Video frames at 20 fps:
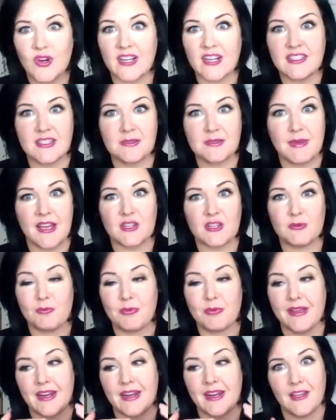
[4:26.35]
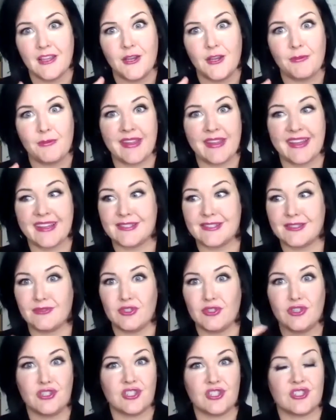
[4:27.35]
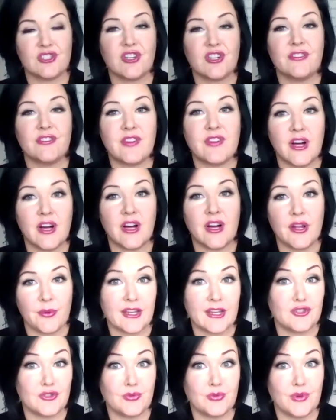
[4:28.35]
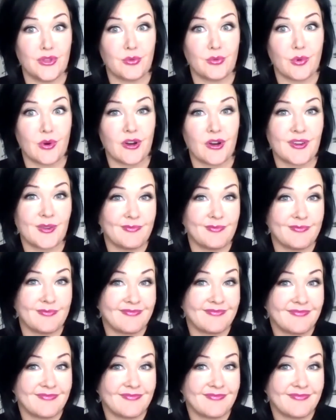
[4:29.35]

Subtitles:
crisis management plan in place, you just start following and doing the work.